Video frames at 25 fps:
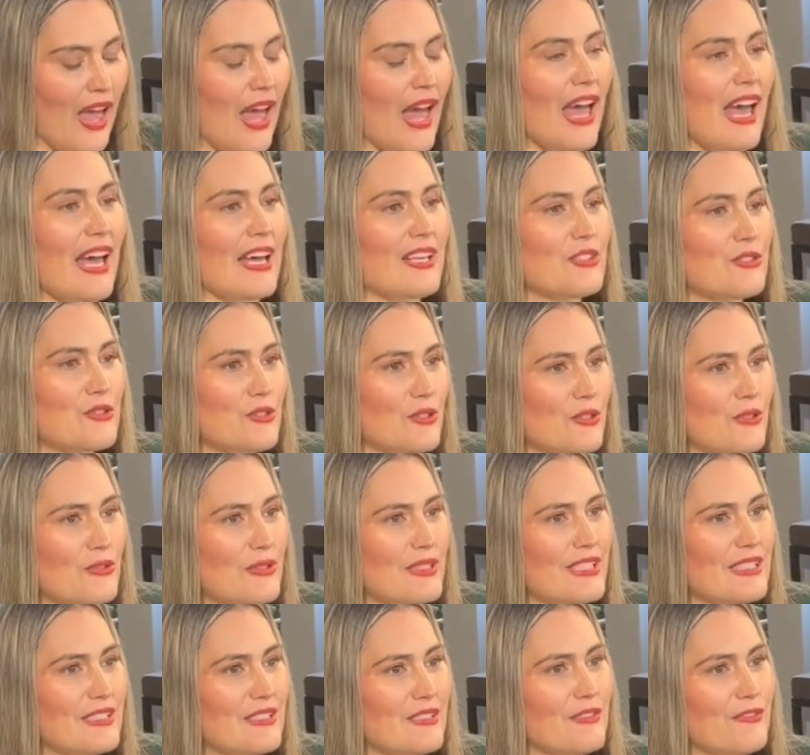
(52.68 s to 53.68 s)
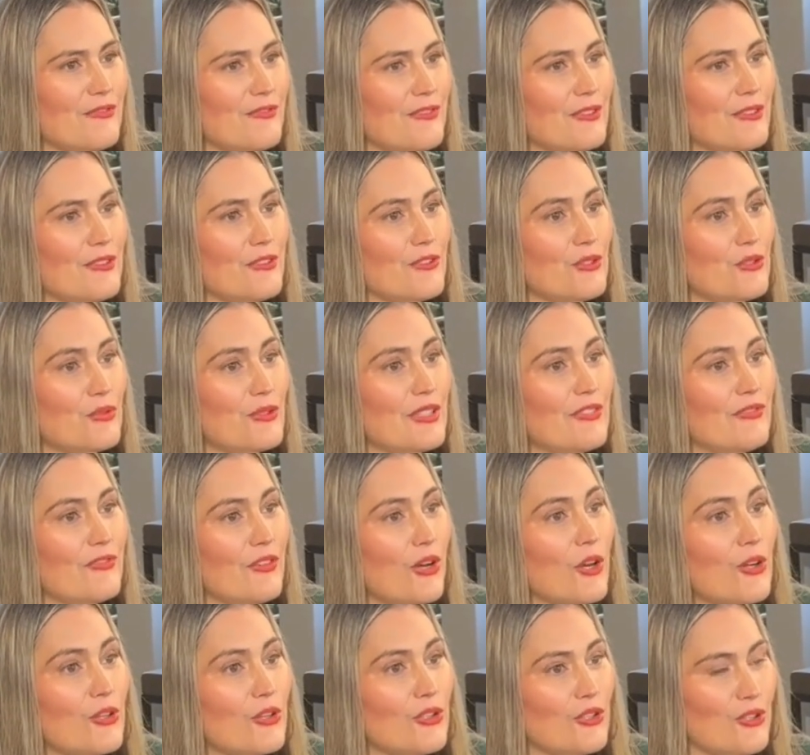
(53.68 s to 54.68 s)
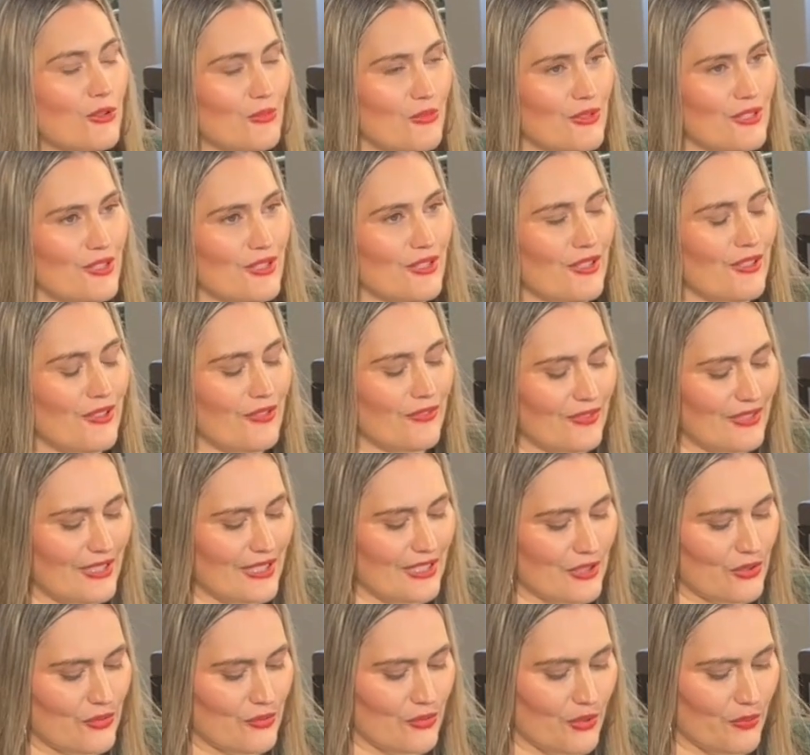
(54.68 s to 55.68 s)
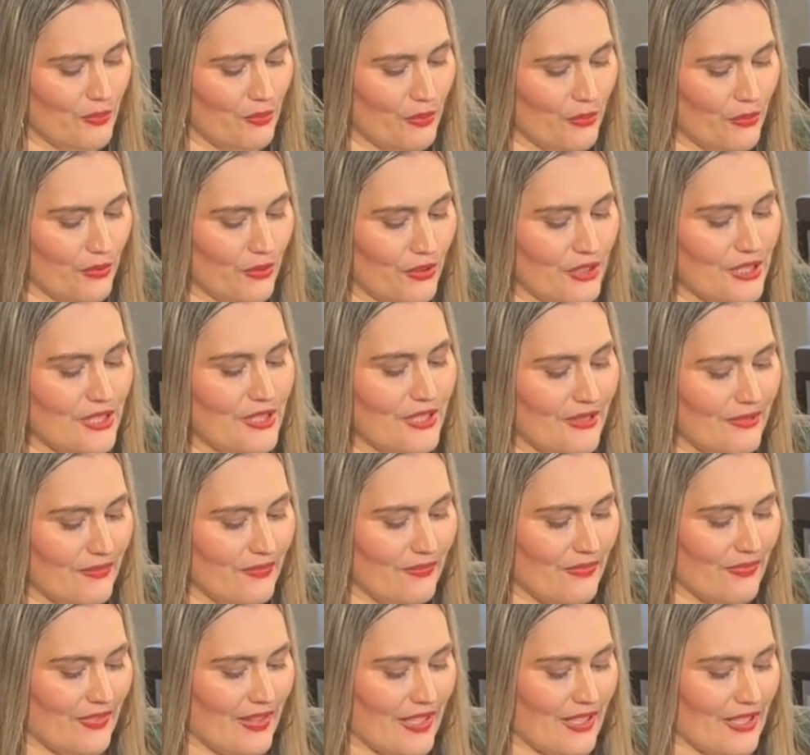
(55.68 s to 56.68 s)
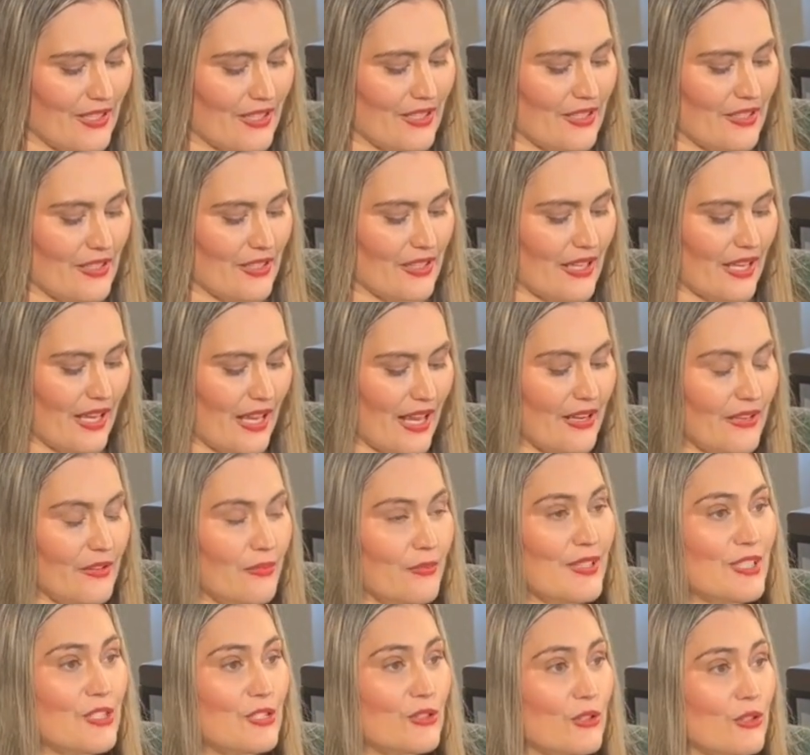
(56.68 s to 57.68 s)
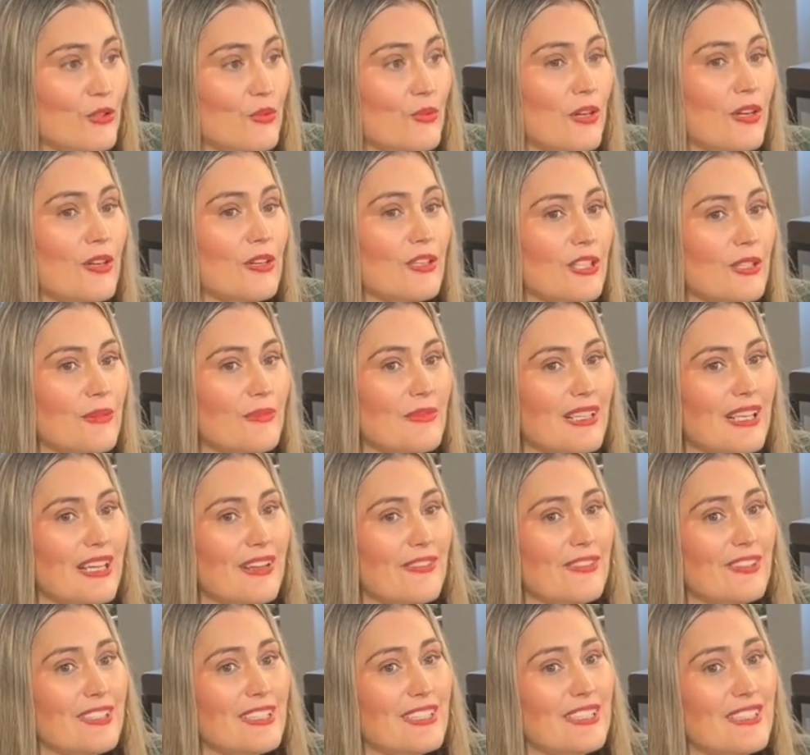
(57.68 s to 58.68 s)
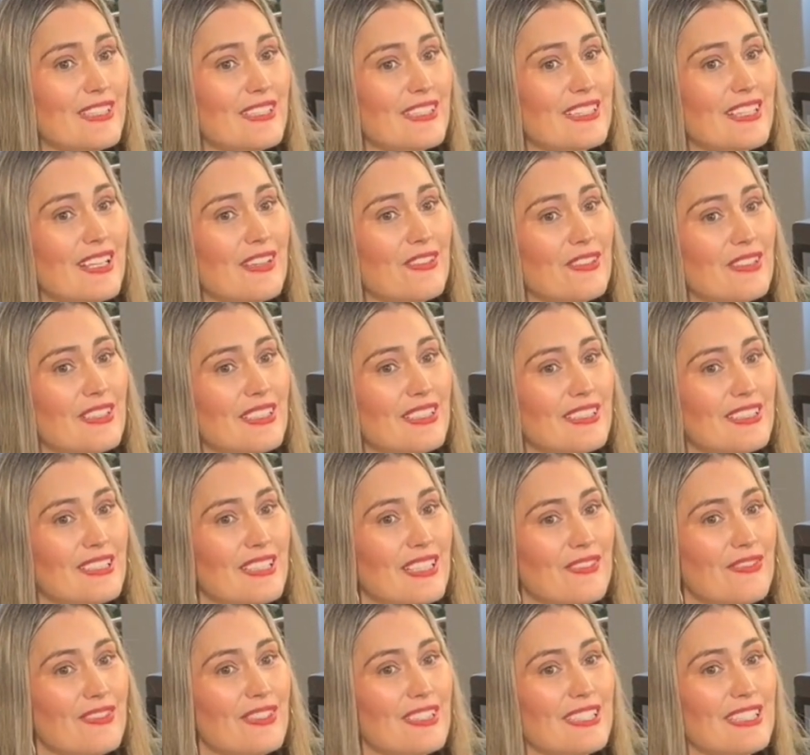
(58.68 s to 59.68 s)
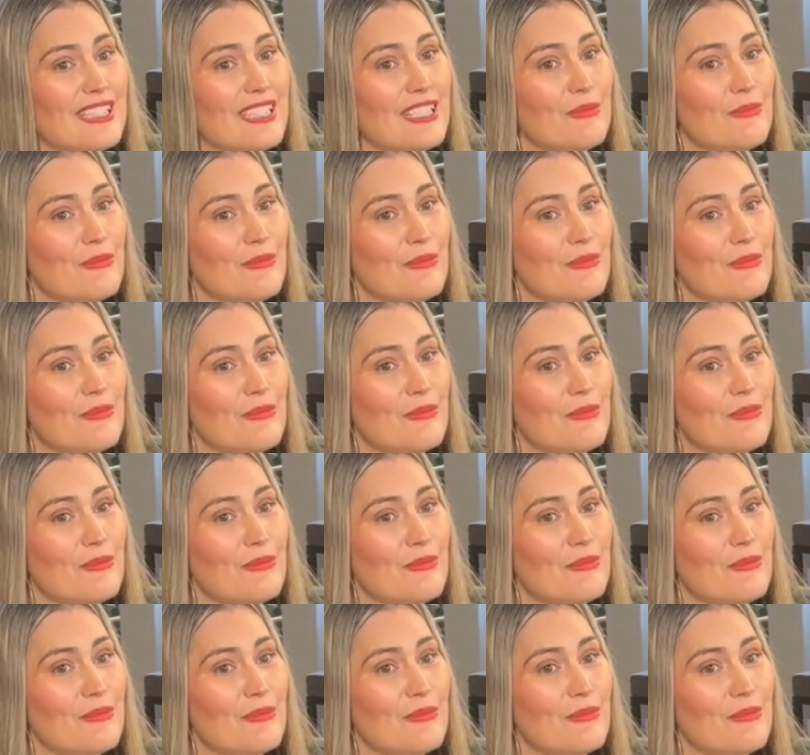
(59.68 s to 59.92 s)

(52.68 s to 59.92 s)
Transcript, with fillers: Our stories have filled three volumes of this report and we do welcome the $117